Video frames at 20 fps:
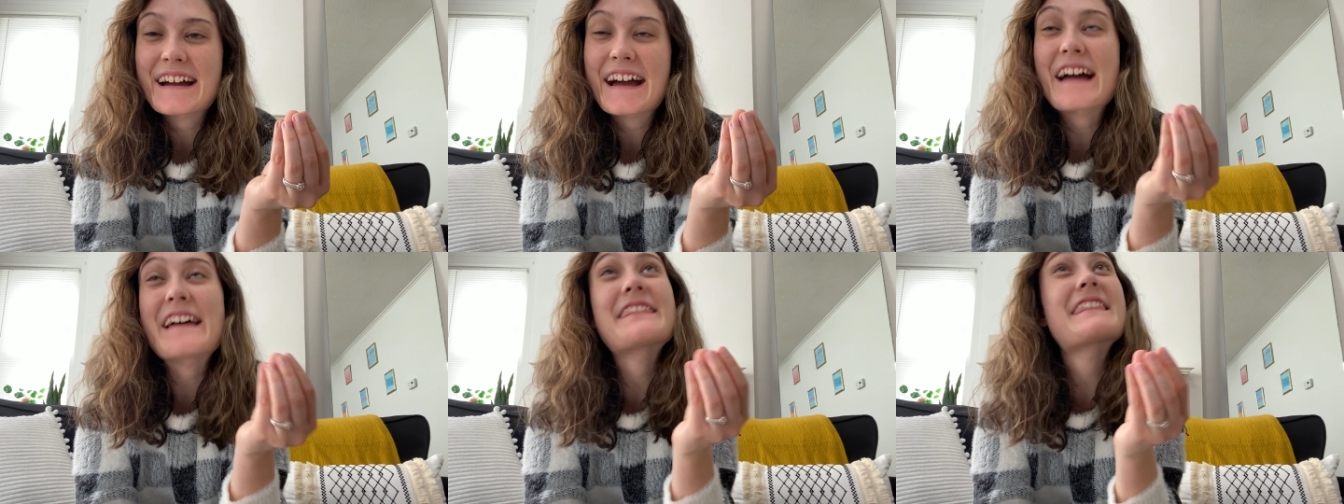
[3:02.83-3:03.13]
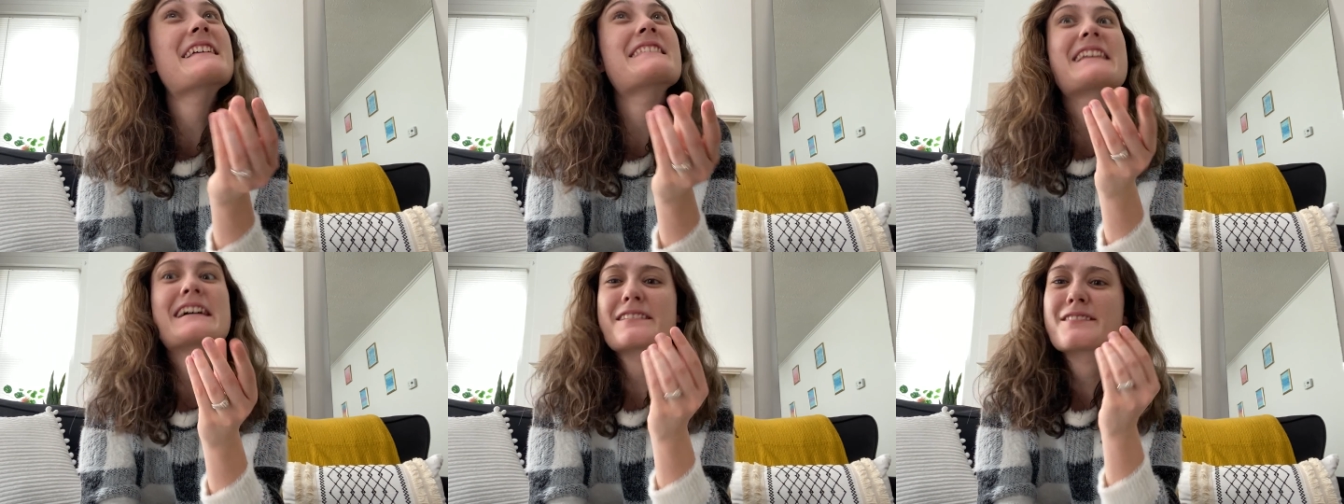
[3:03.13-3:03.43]
I
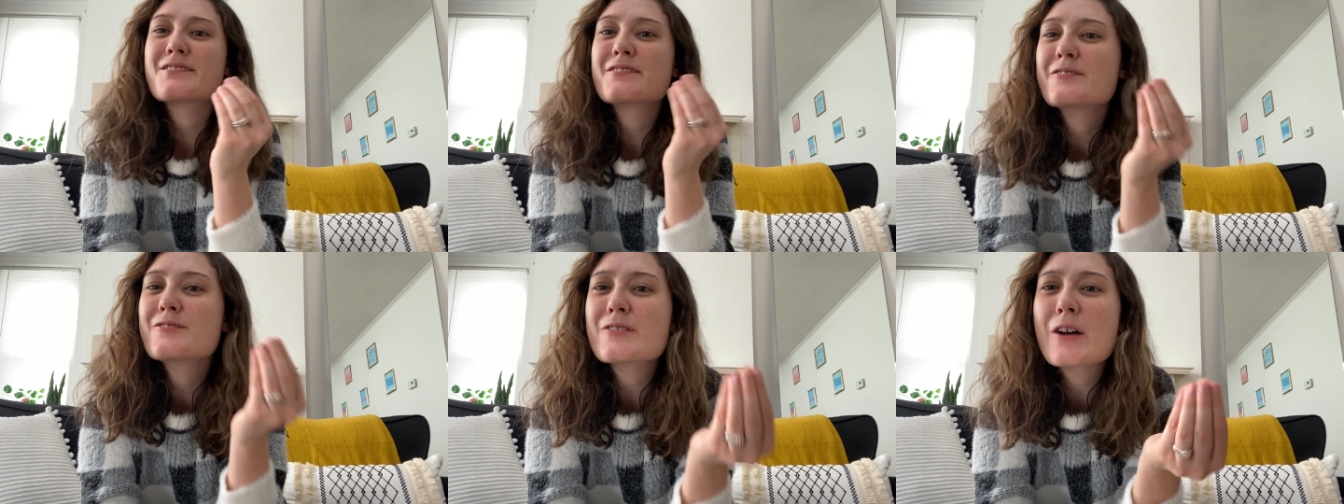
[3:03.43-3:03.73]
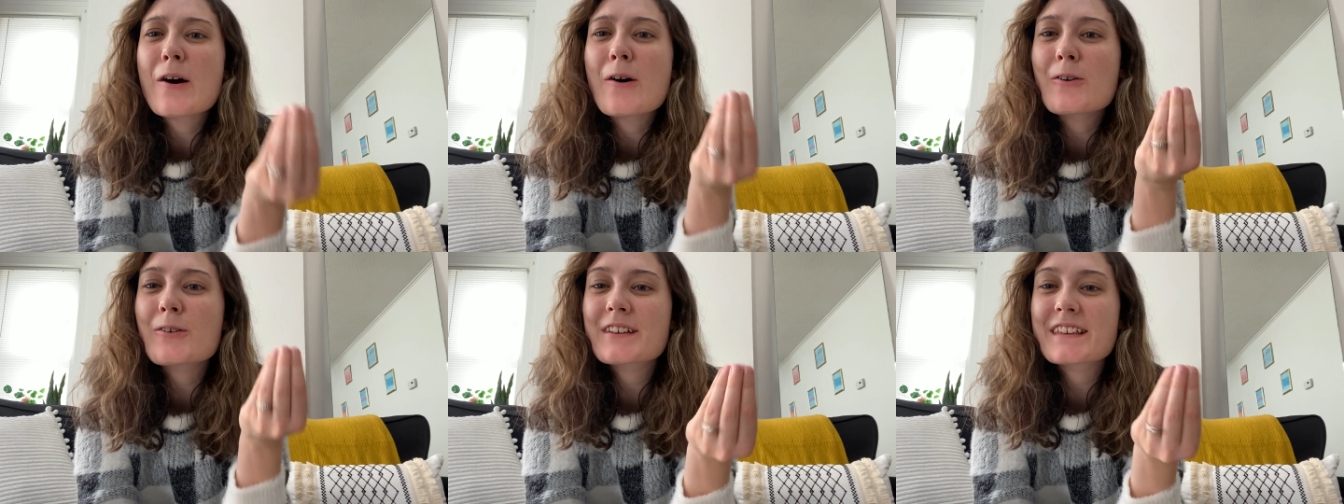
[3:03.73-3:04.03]
think that's
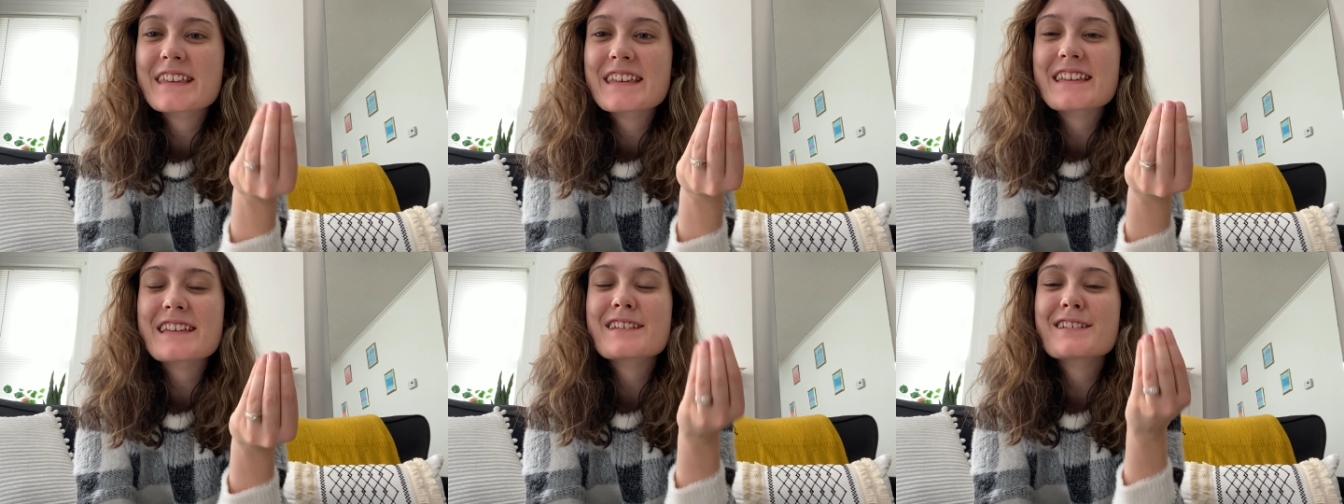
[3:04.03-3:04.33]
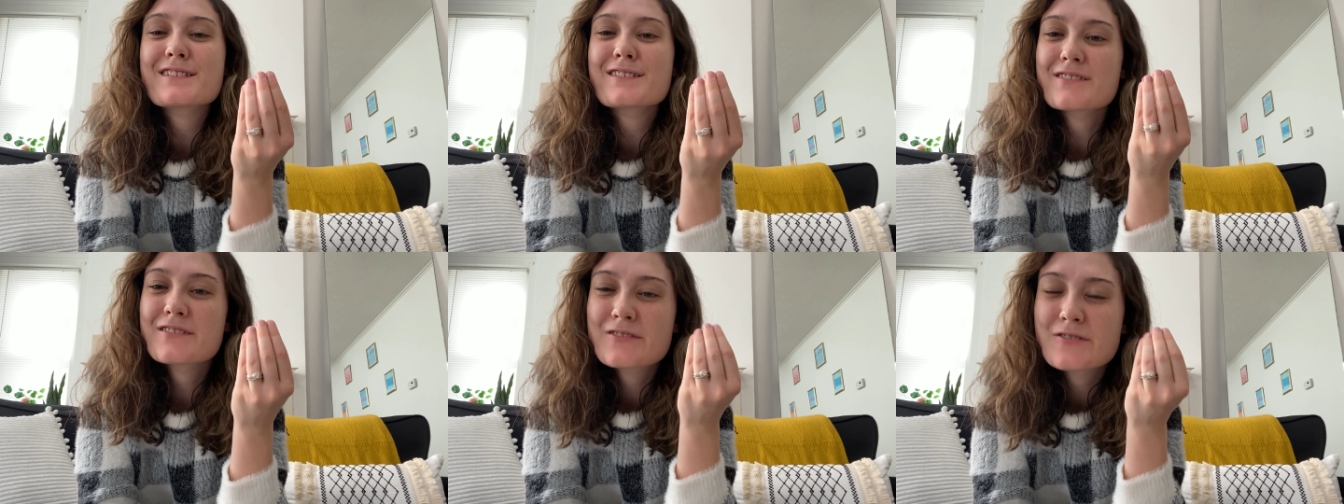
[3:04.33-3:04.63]
so
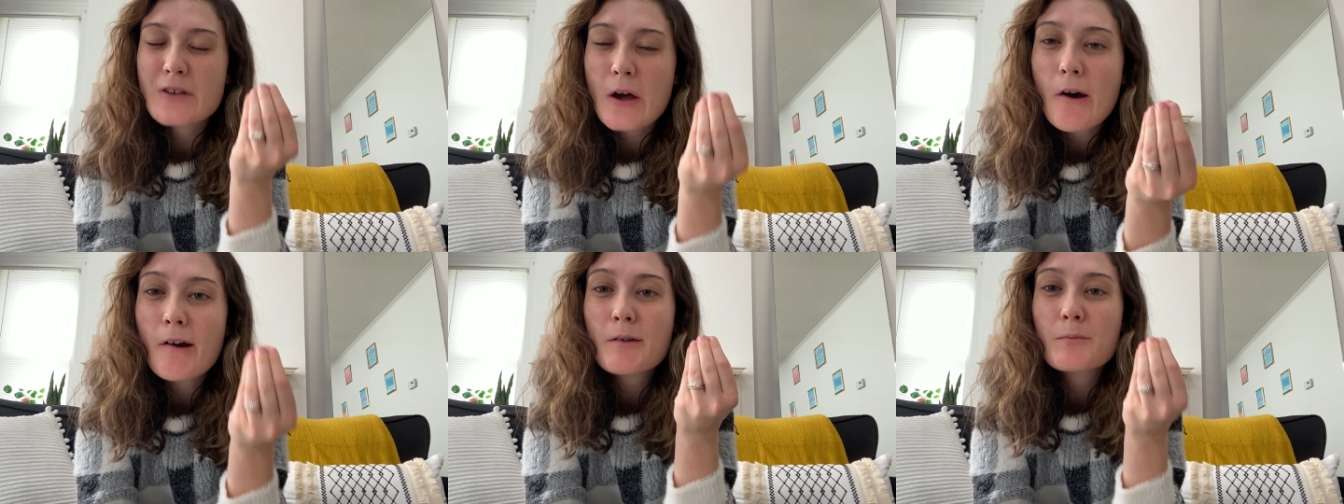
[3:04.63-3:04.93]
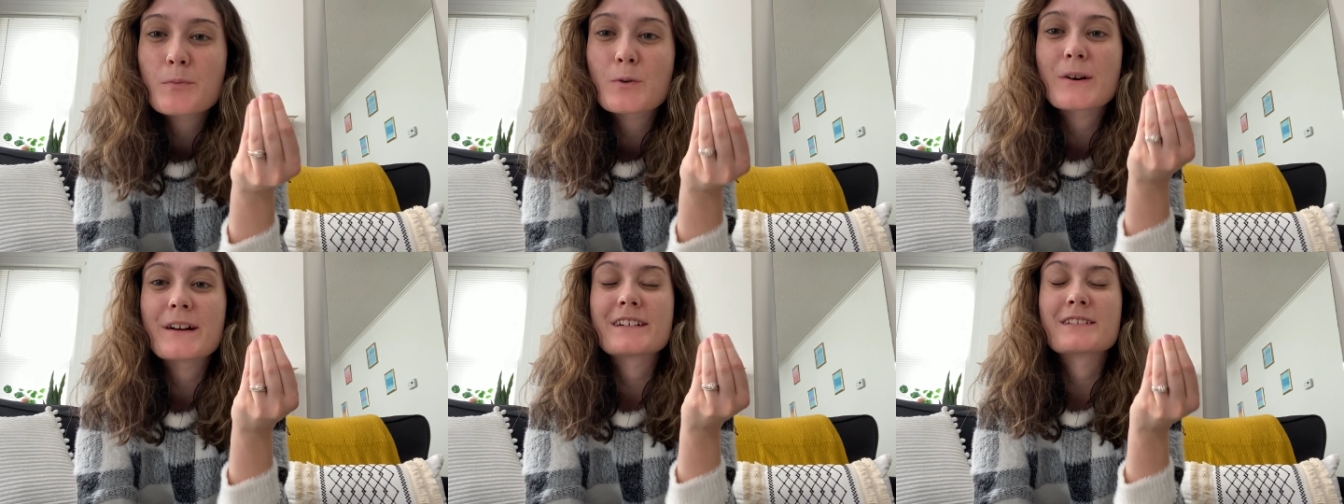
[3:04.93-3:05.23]
key, so
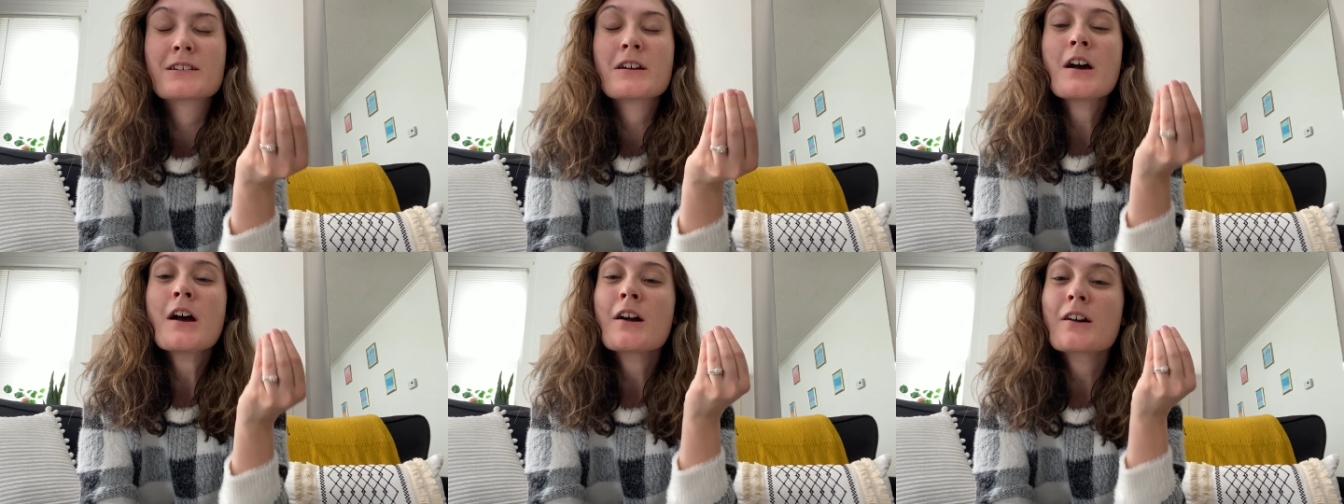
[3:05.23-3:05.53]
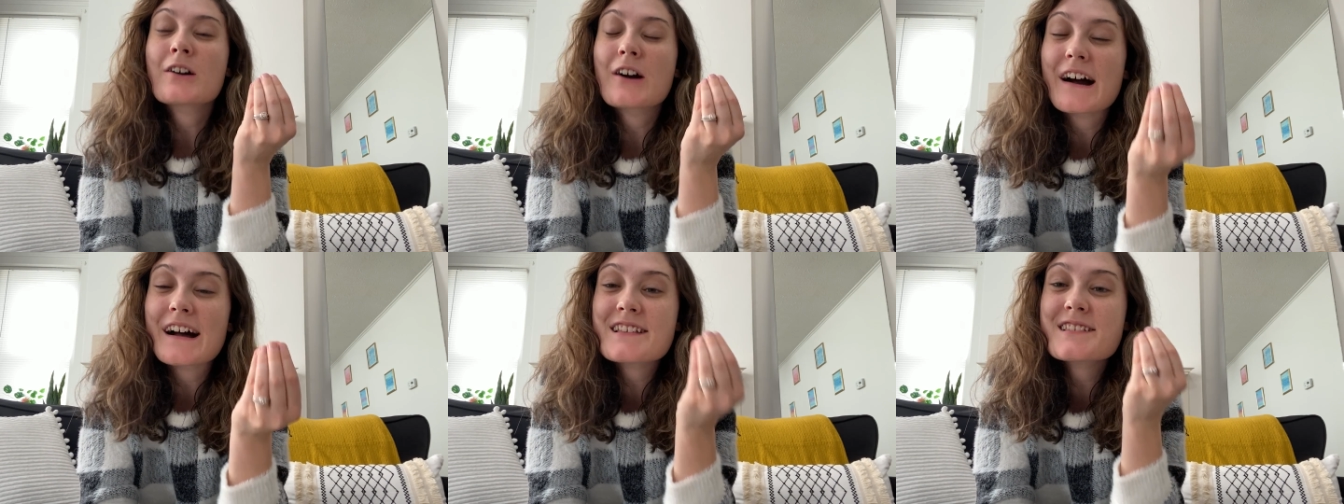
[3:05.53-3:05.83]
important.
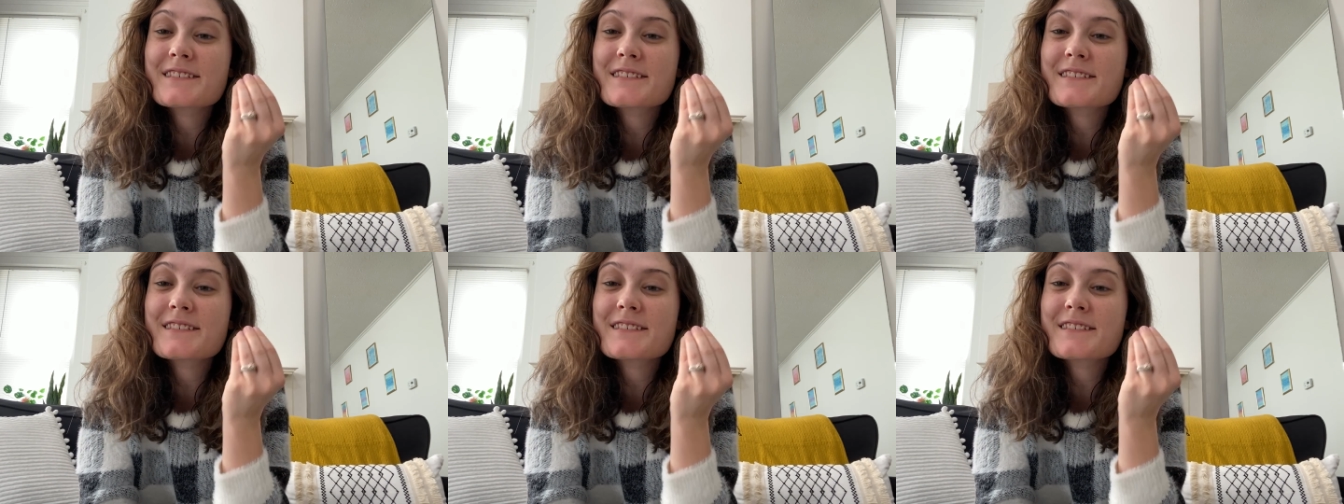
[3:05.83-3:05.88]
God's